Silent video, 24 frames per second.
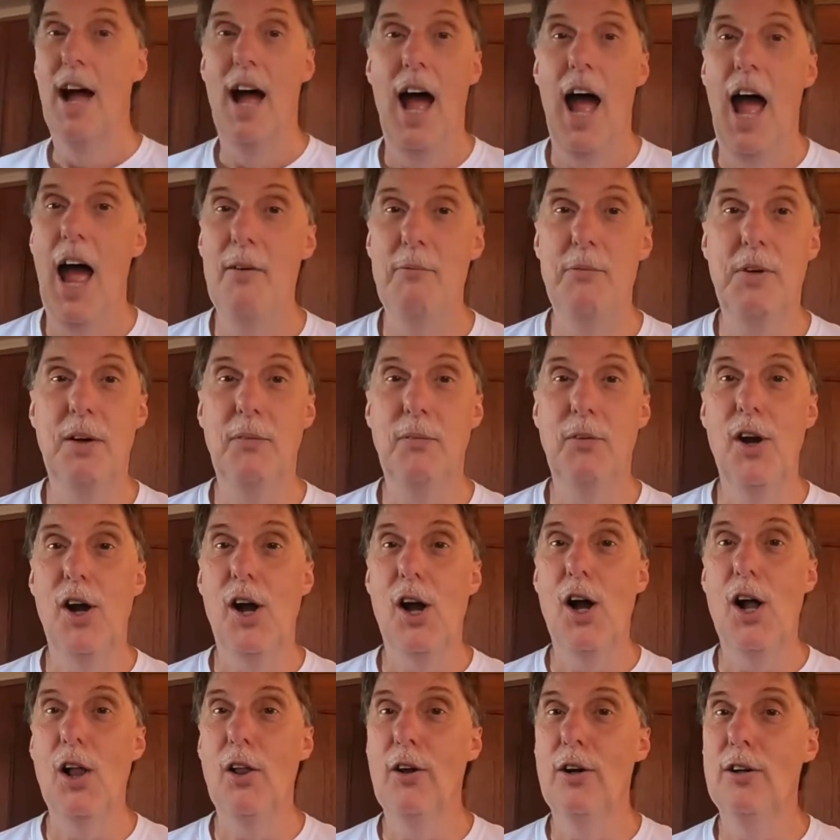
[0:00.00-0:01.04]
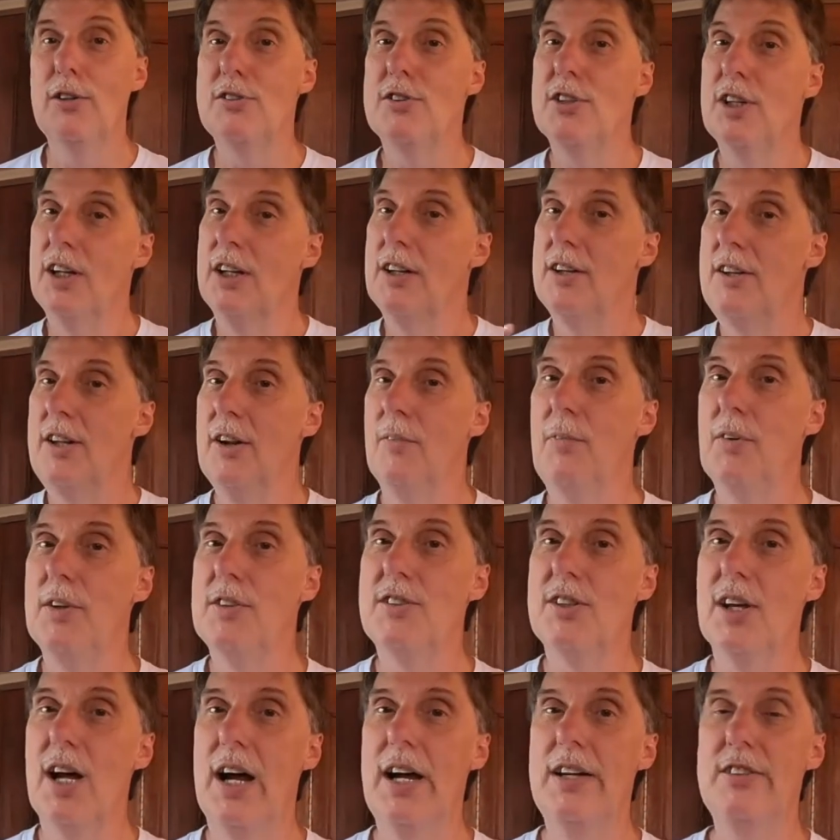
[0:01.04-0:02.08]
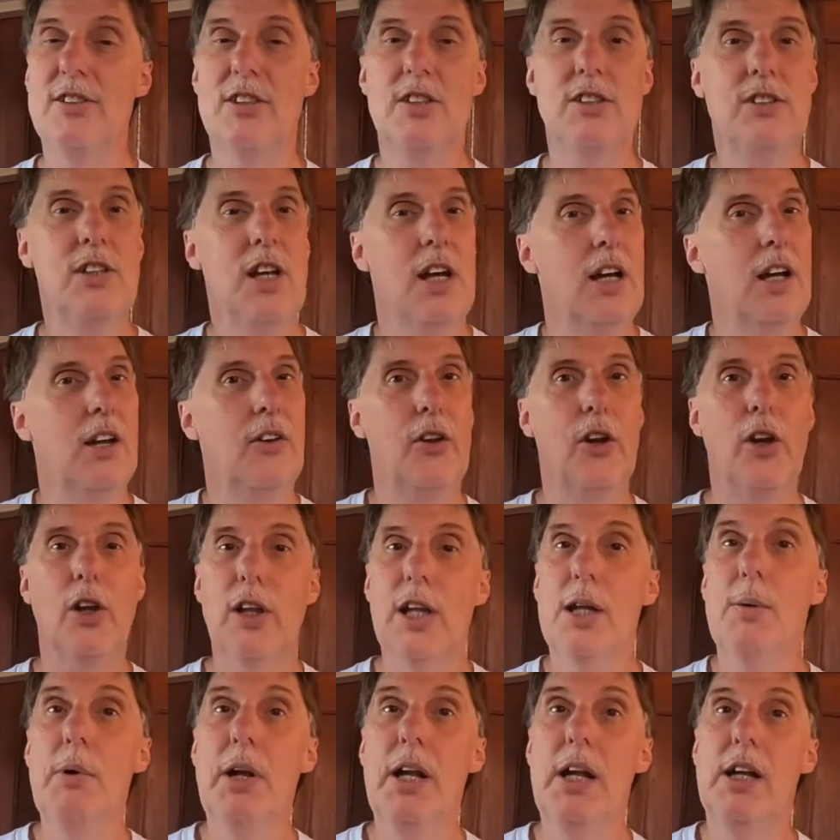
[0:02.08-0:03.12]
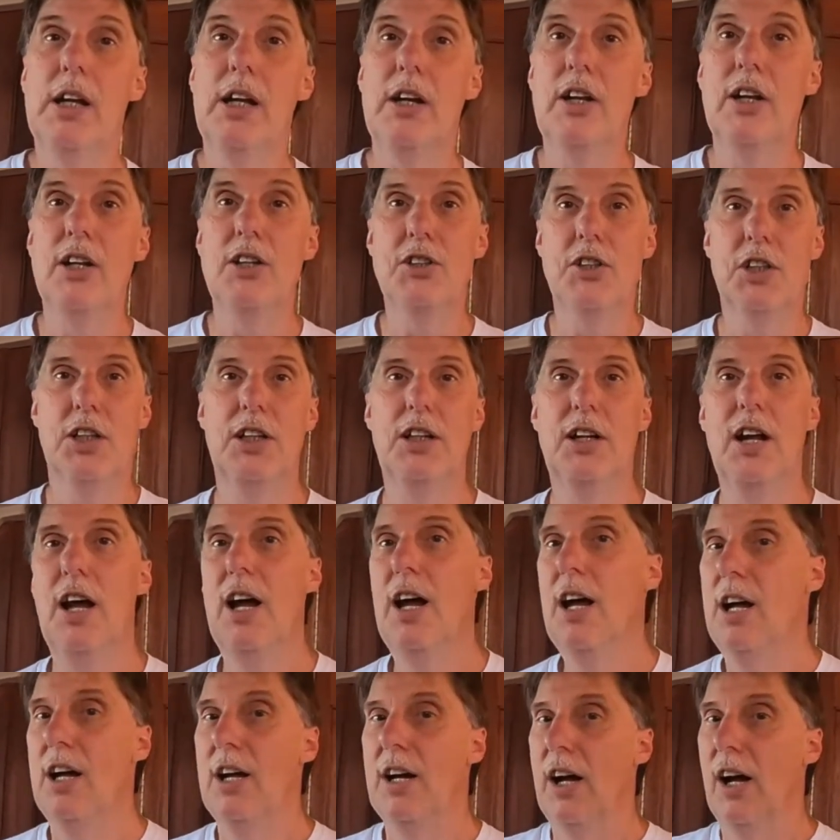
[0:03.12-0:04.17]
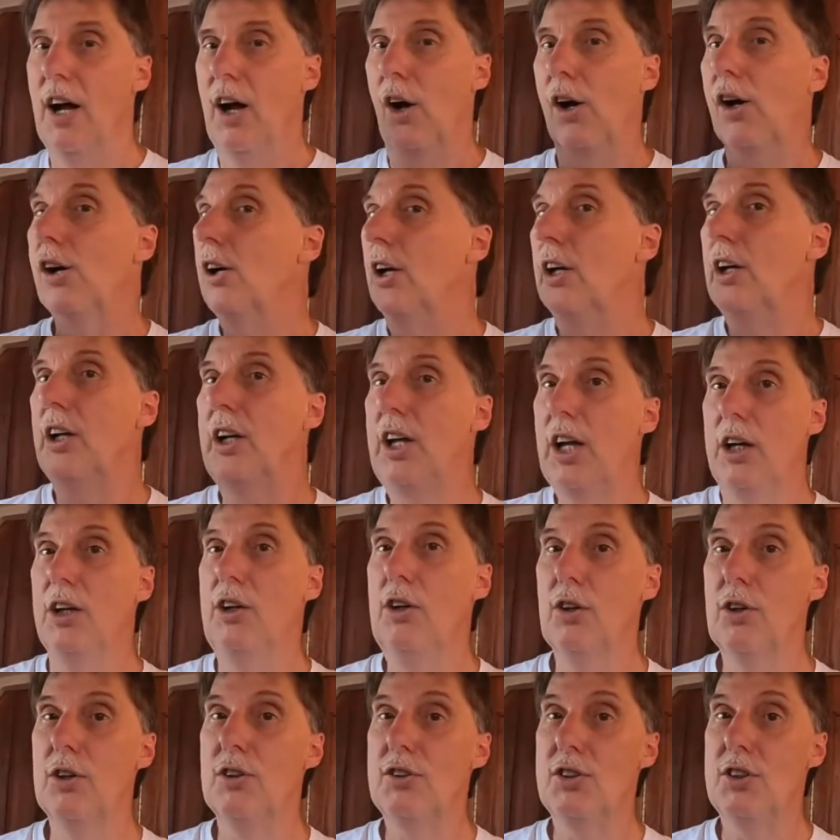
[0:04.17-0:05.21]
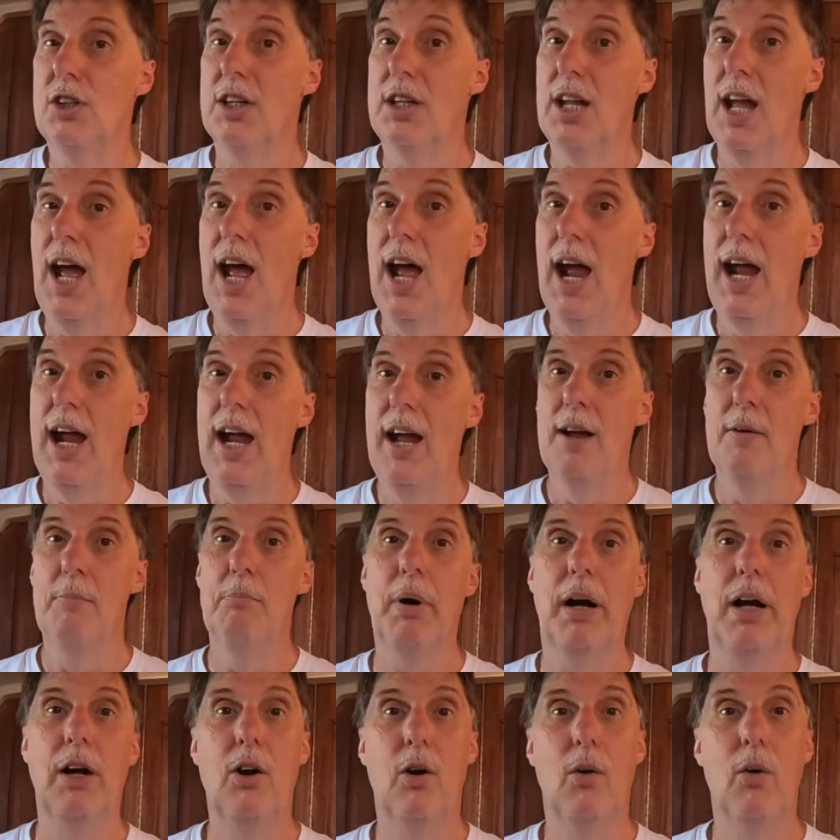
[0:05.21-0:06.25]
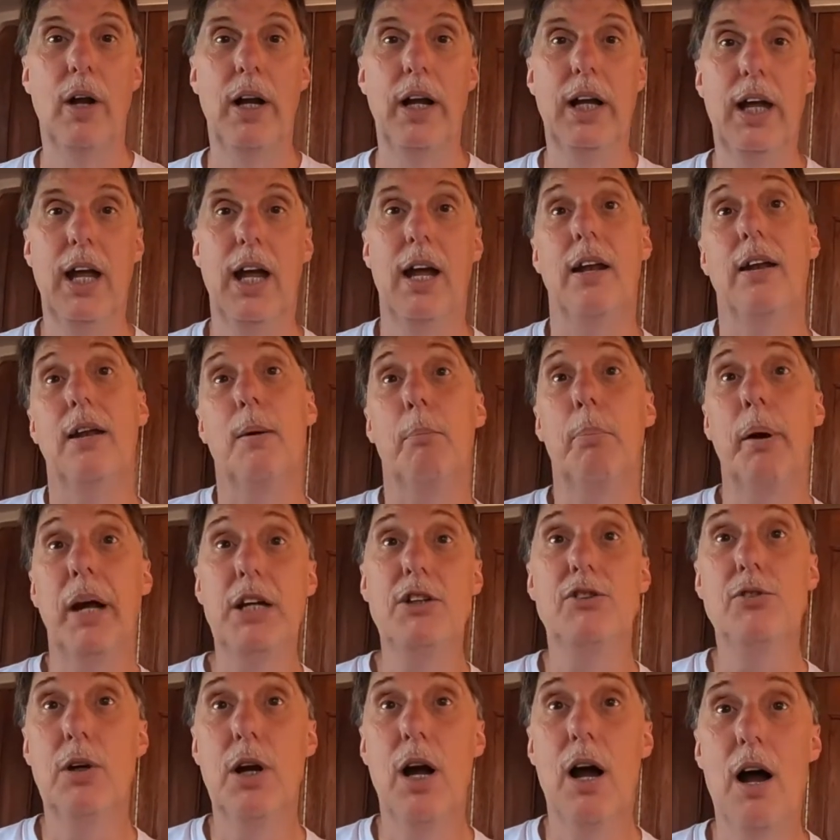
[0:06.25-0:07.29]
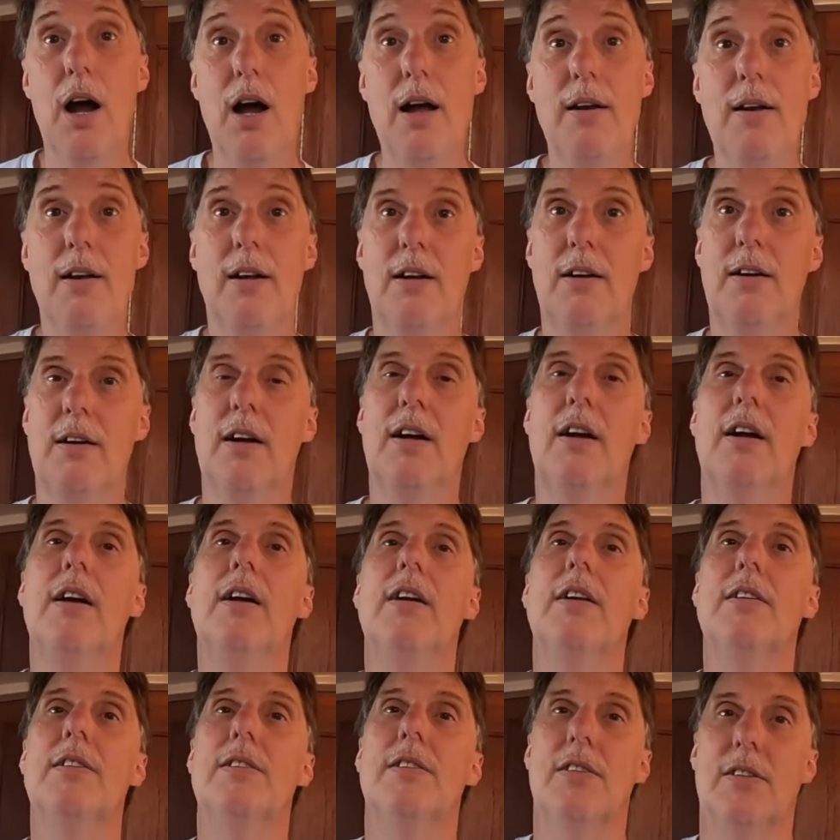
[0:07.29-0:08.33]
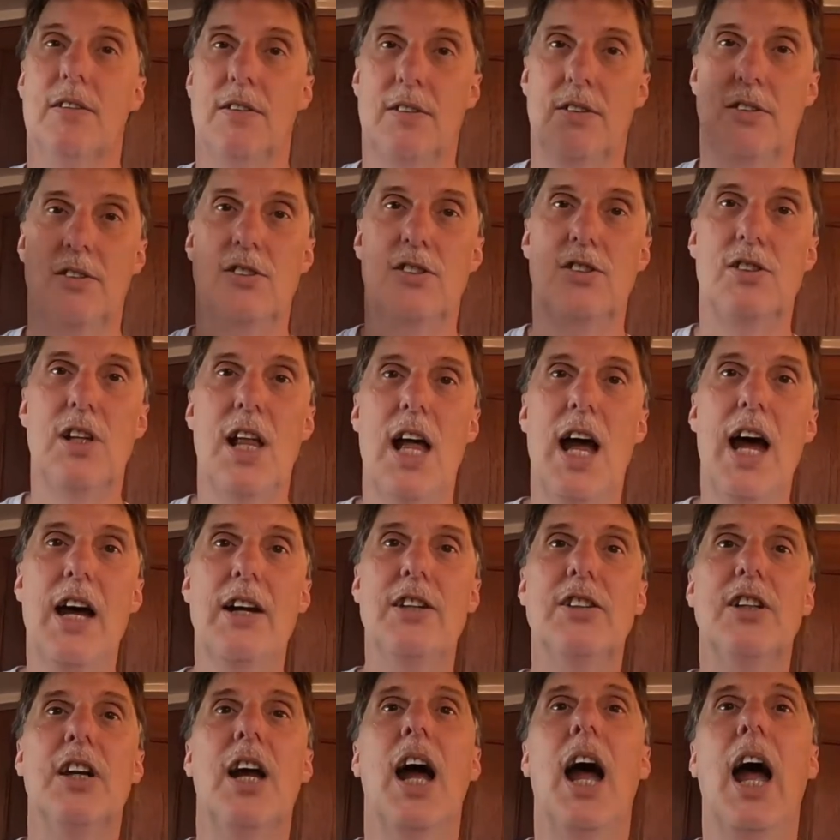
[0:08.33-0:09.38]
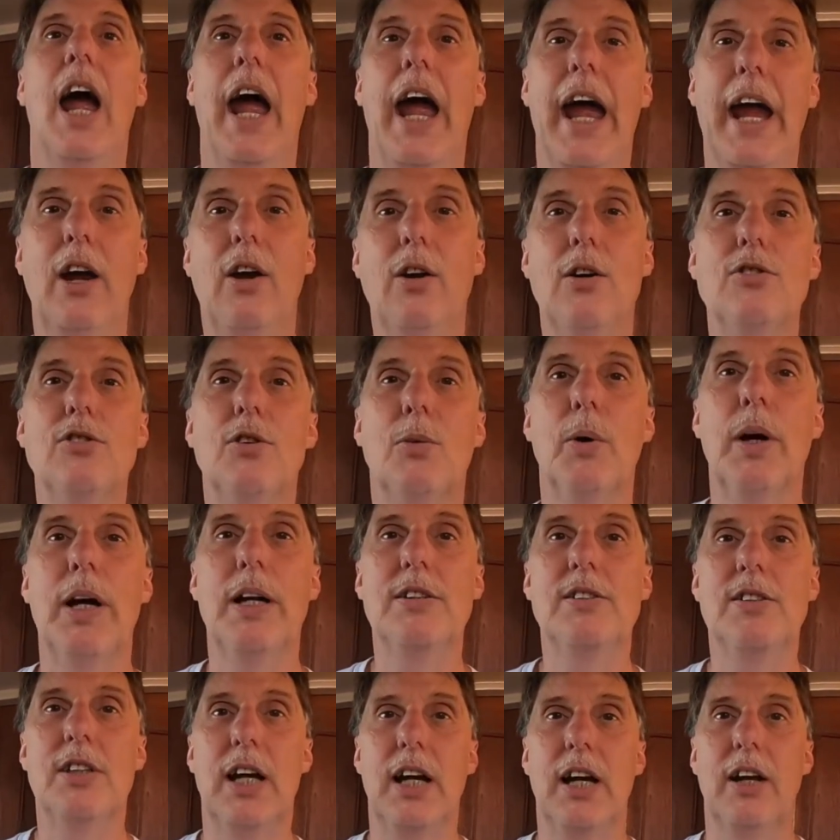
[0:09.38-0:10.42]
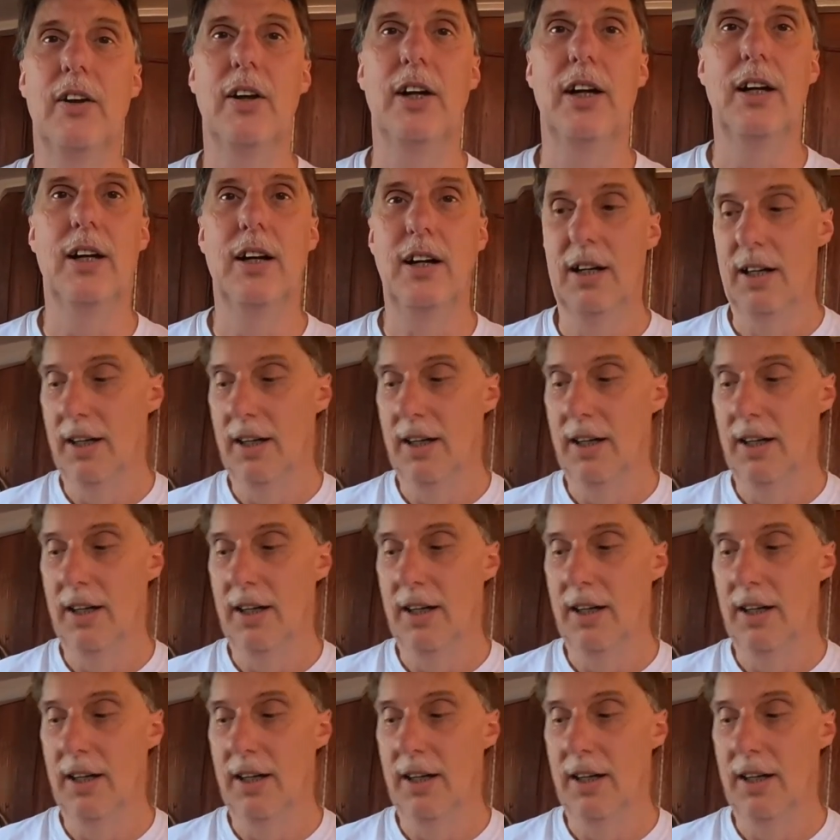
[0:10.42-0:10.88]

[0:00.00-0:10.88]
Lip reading: Have different colors, different sizes. They're limited edition. Get yours today by going again to Patreon/Anchors Away Sailing.